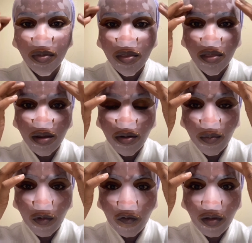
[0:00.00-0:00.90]
then
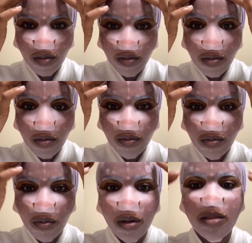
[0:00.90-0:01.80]
remove it
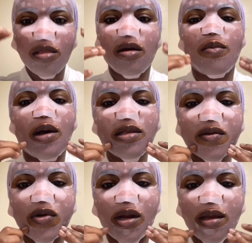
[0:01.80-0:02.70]
to let the
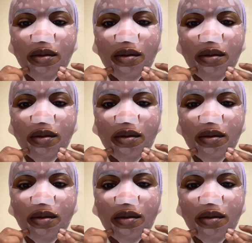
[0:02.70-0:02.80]
mask dry.